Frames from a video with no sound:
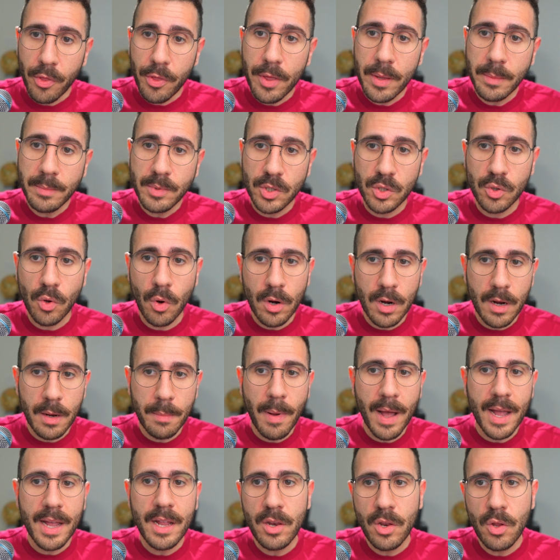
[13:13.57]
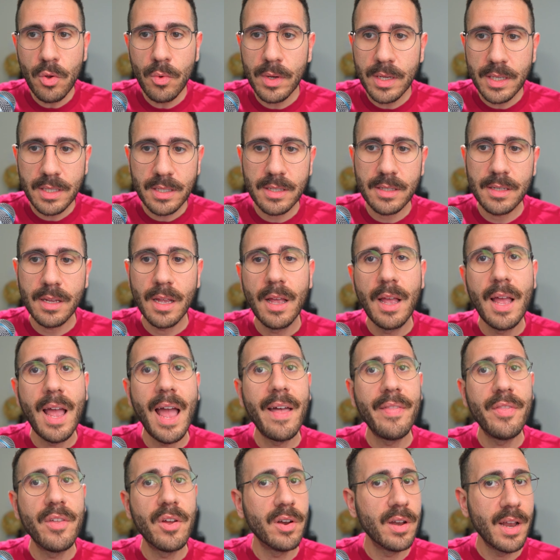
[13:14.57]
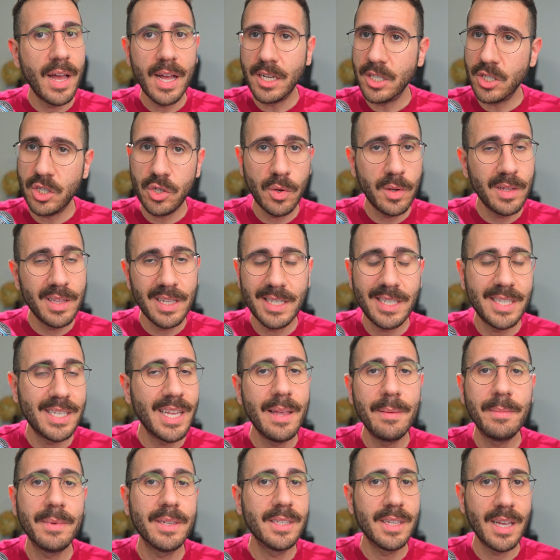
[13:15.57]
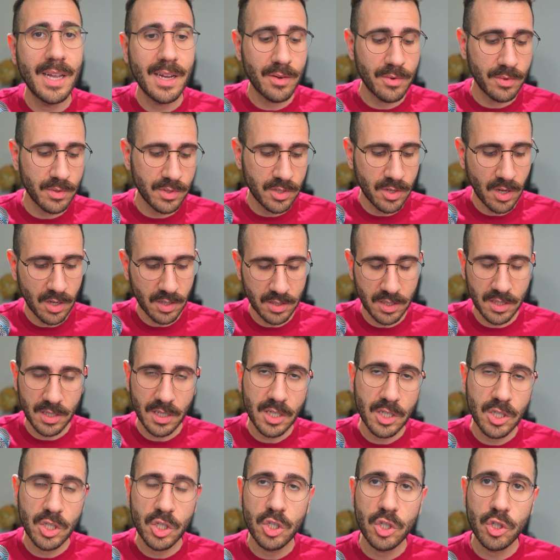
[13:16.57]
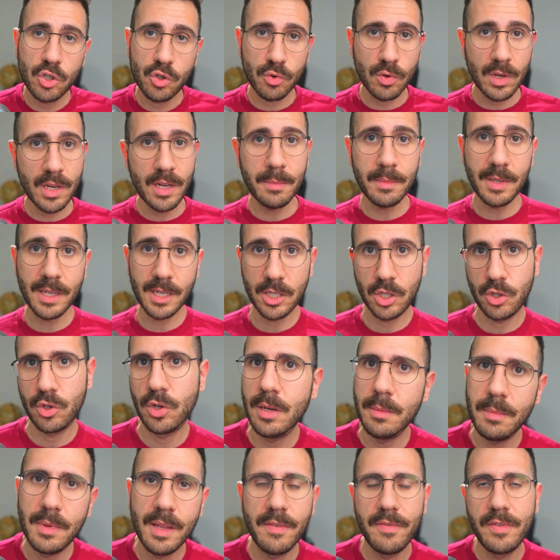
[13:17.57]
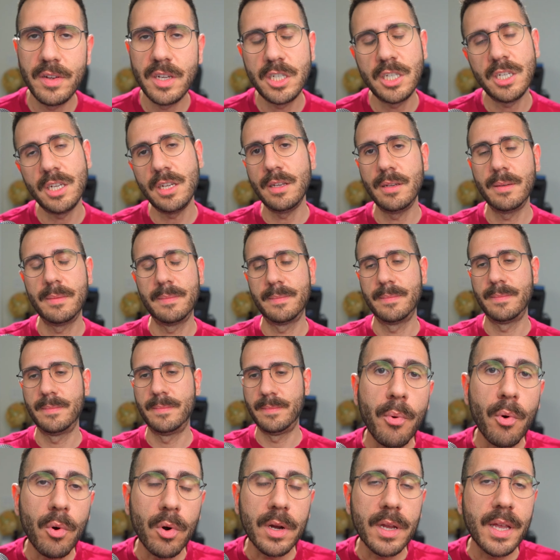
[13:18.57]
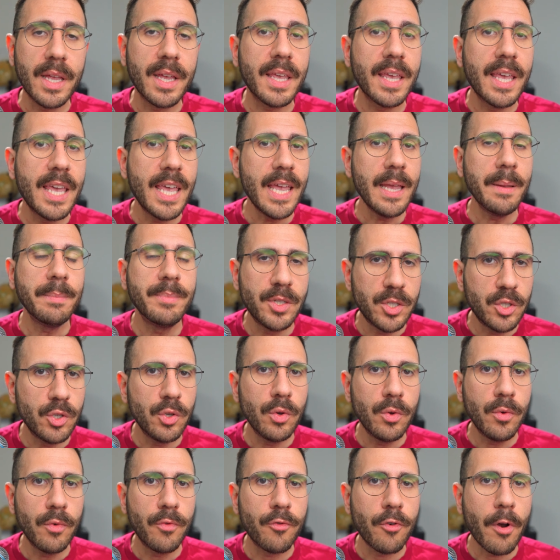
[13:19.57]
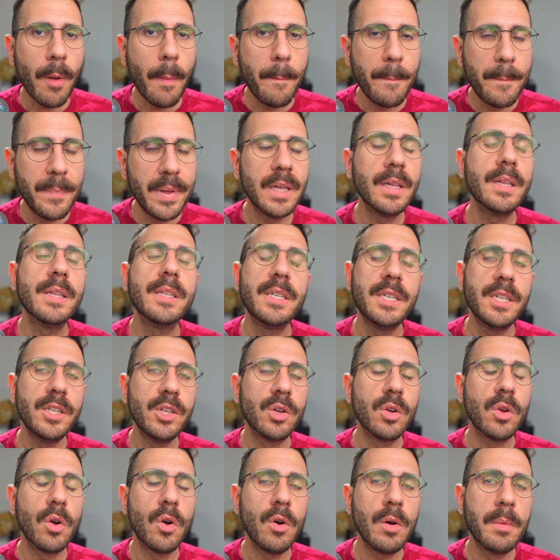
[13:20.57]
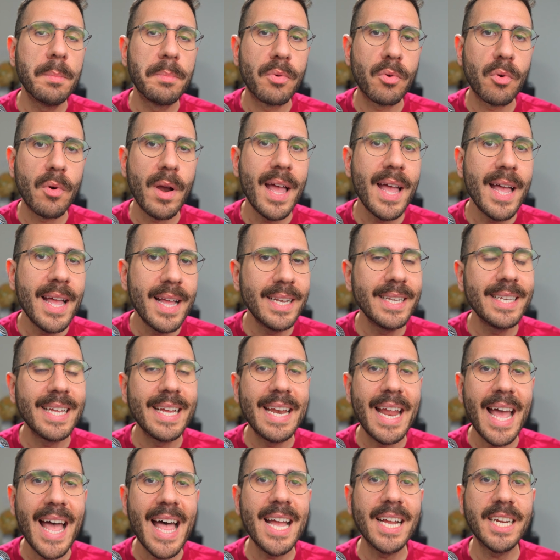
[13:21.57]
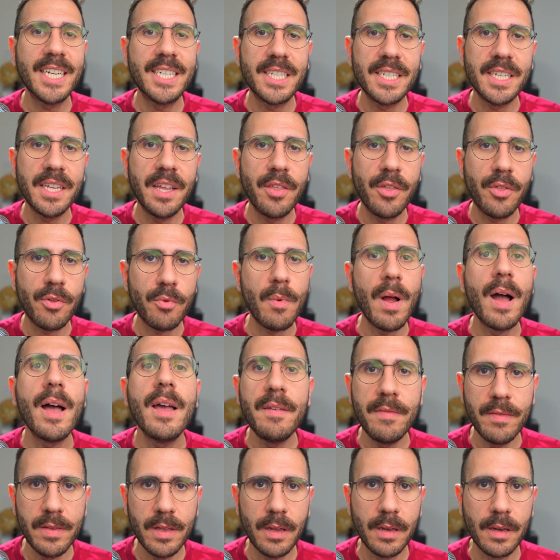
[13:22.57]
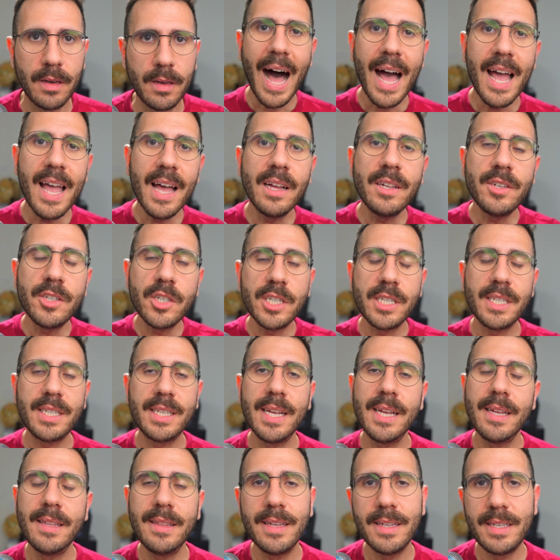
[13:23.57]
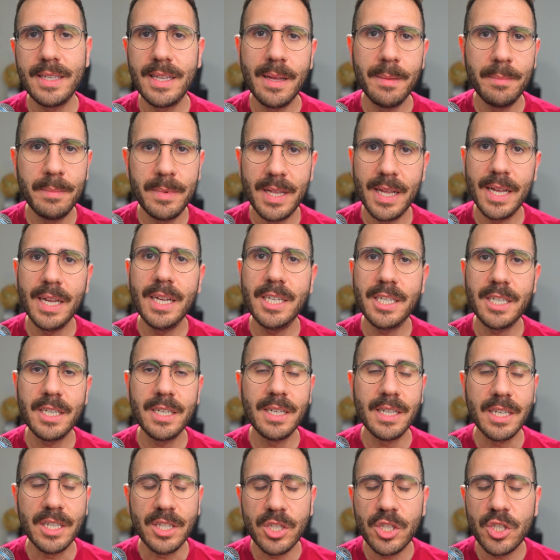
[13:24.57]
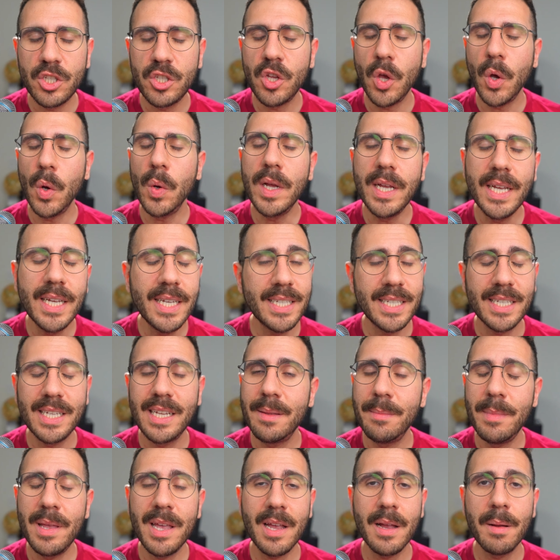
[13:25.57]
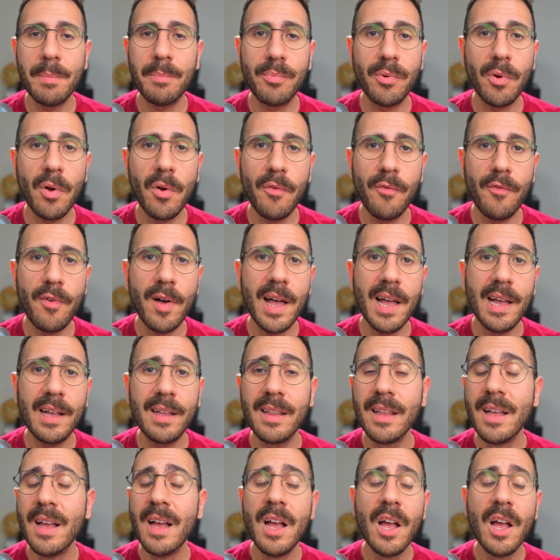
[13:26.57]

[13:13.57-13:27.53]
of them sorted by newest. And they're not showing the same exact results. Extremely, extremely fishy. Upwork keeps you from building your own brand and actually thriving. I understand the temptation. It's so easy to make a profile,